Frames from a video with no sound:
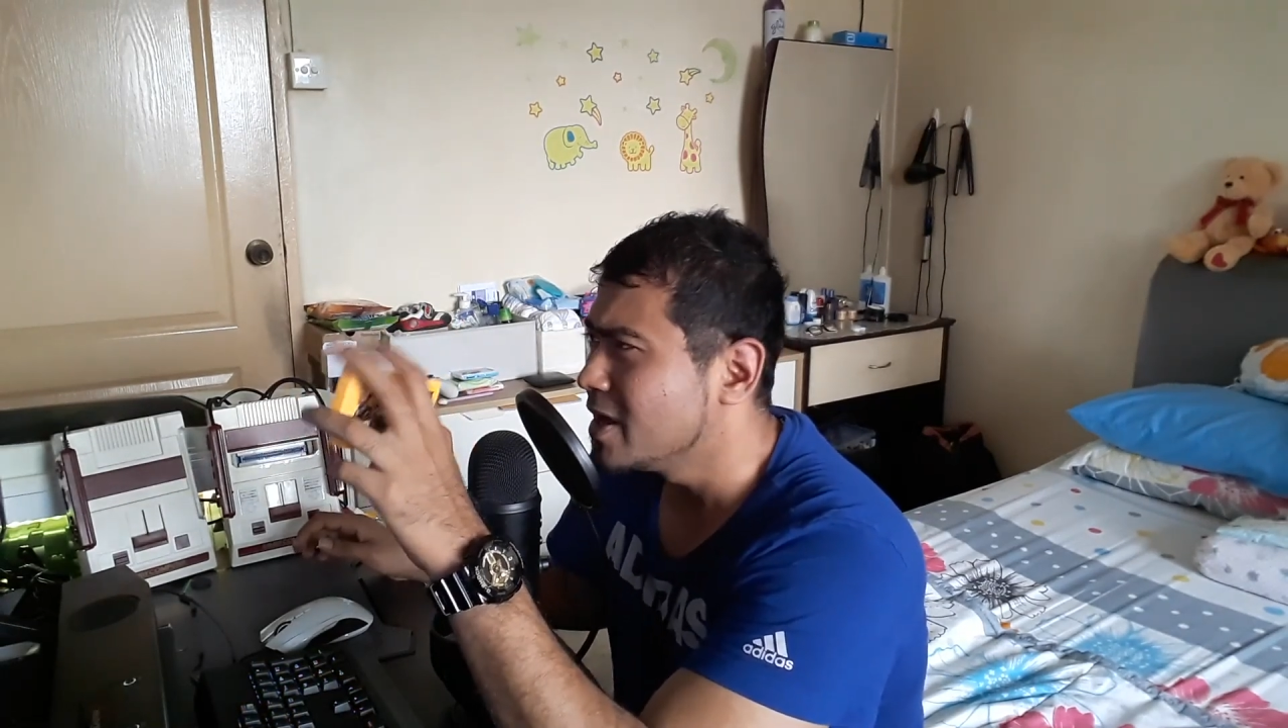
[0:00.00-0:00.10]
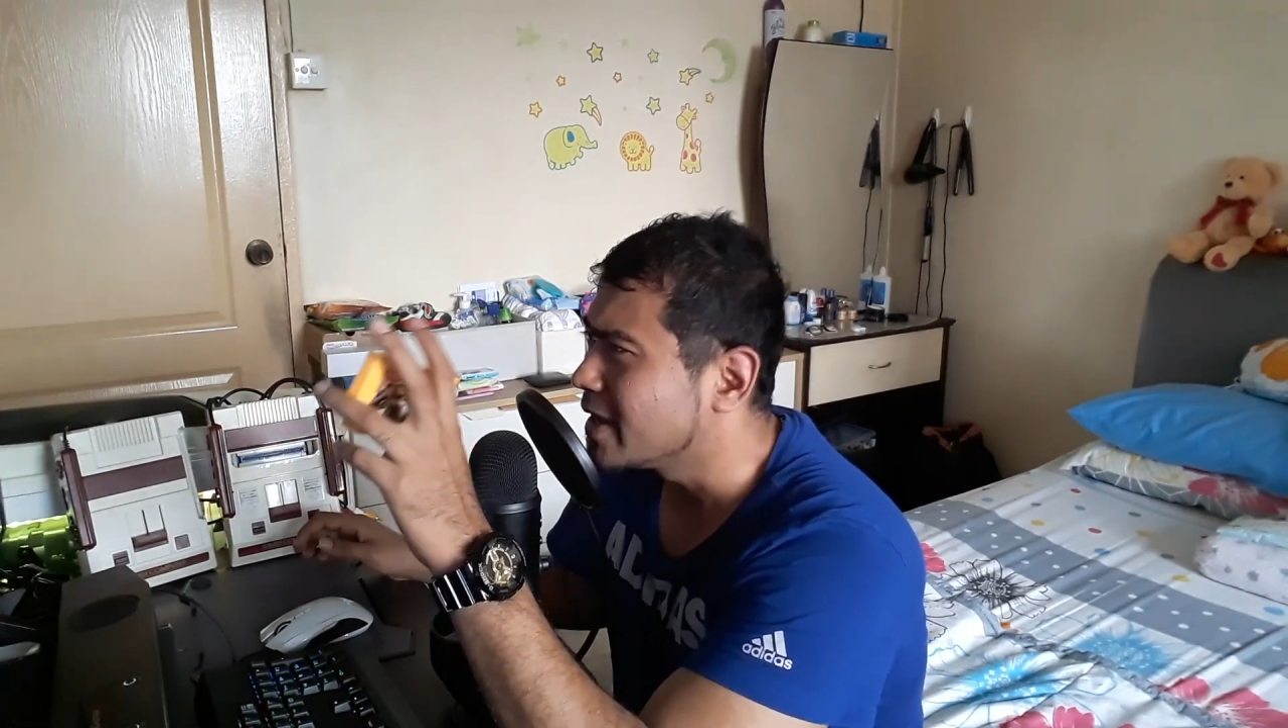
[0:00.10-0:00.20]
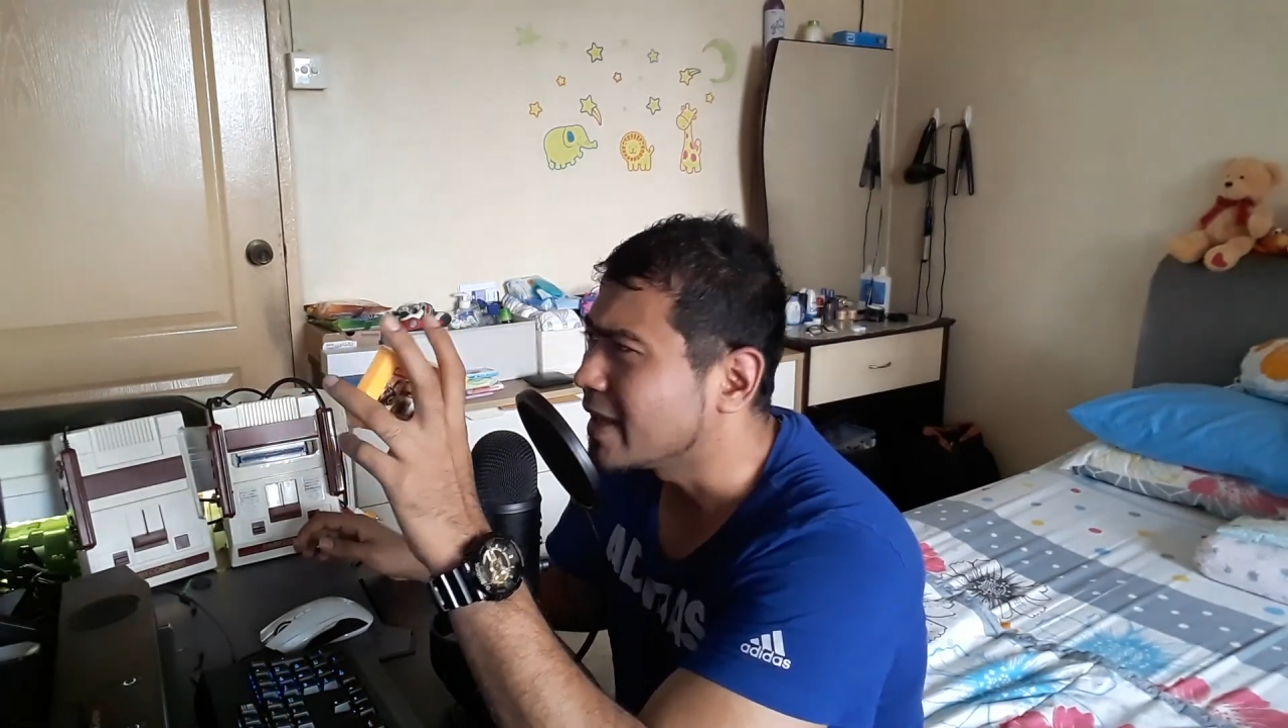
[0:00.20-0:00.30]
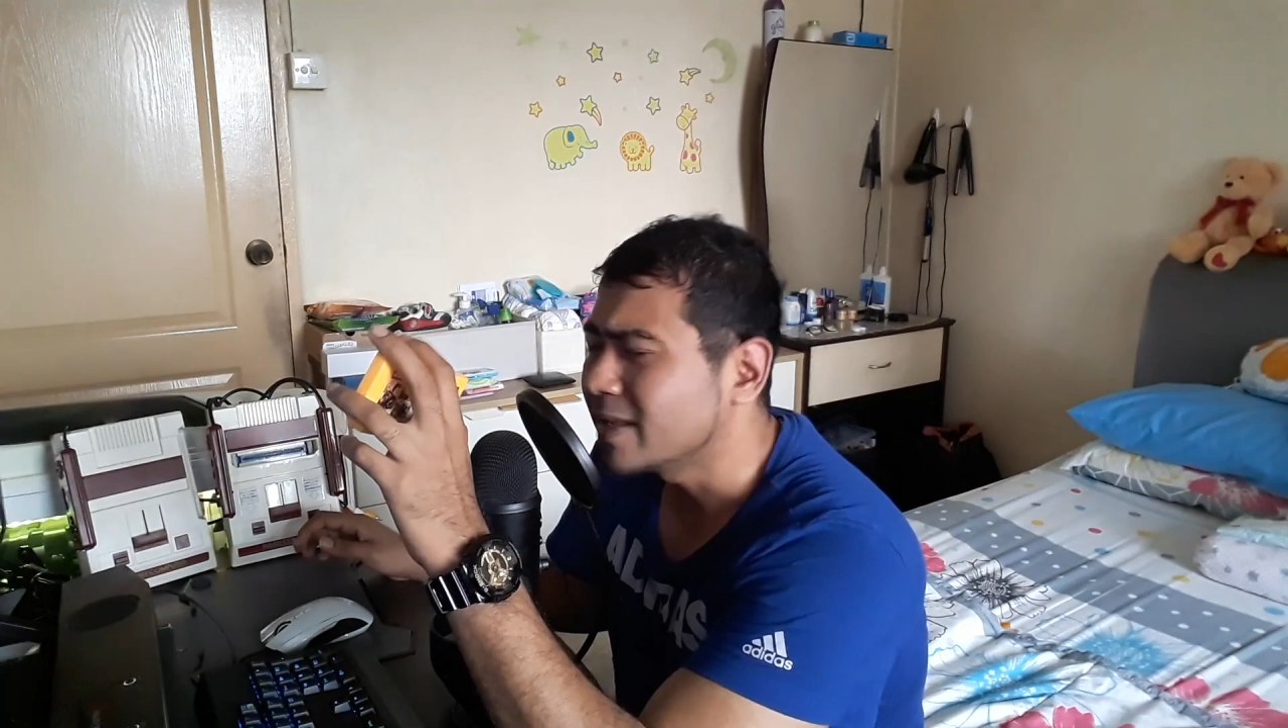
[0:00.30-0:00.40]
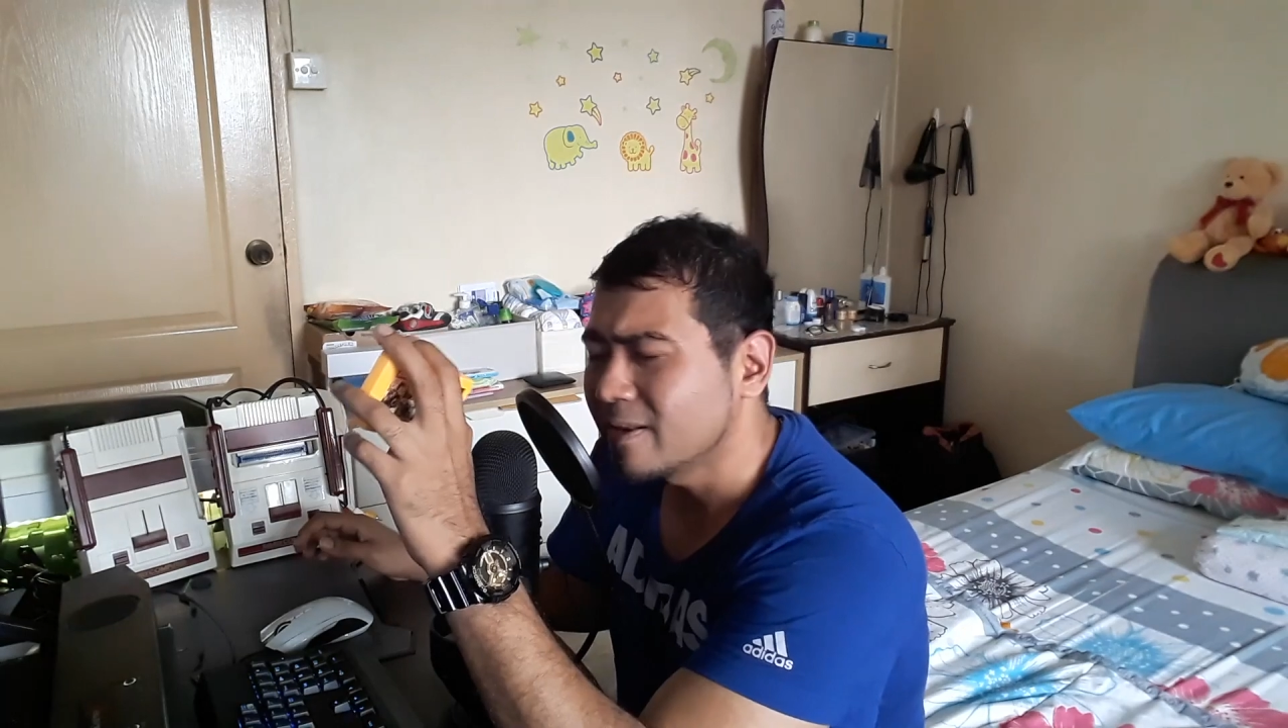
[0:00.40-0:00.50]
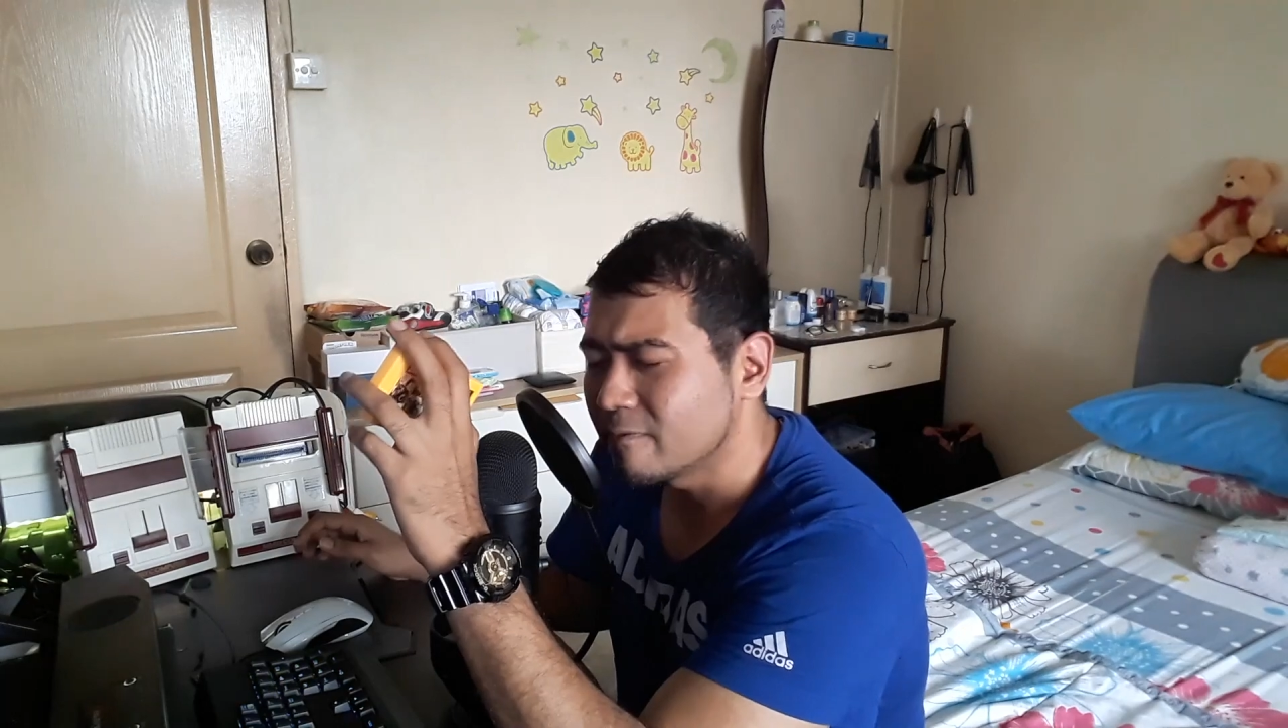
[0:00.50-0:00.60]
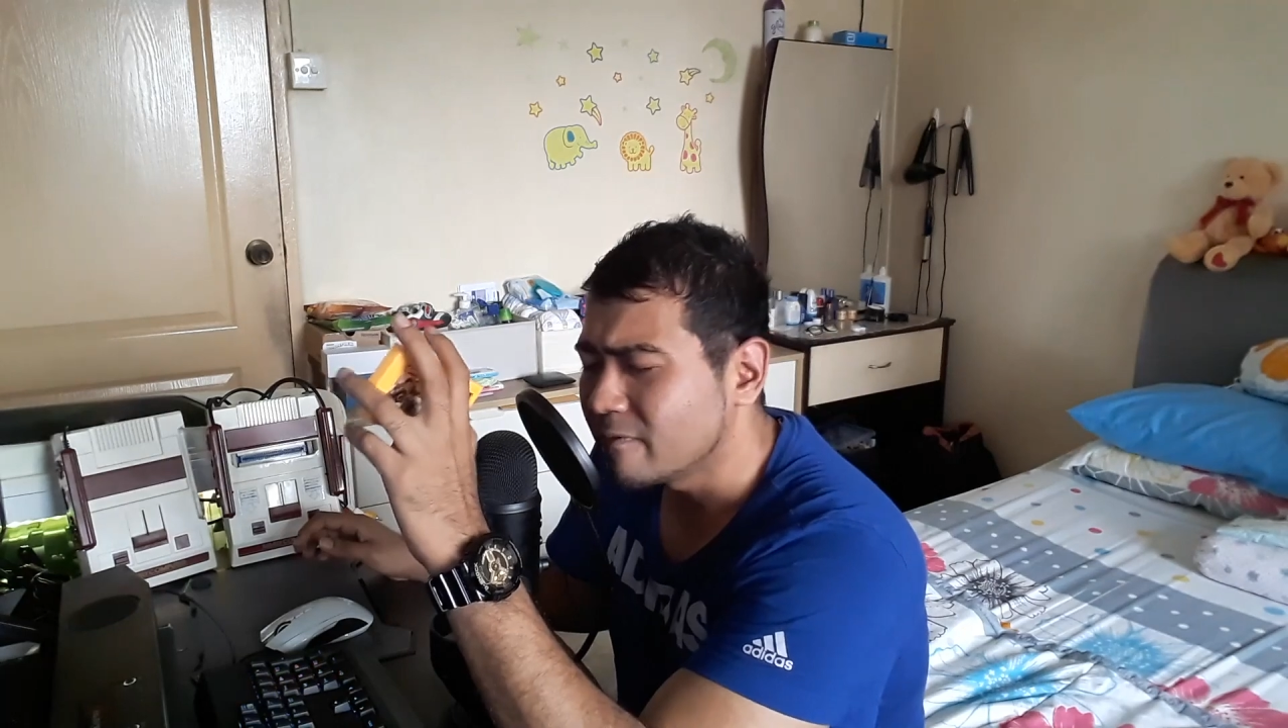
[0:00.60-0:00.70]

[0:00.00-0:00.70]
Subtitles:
It can get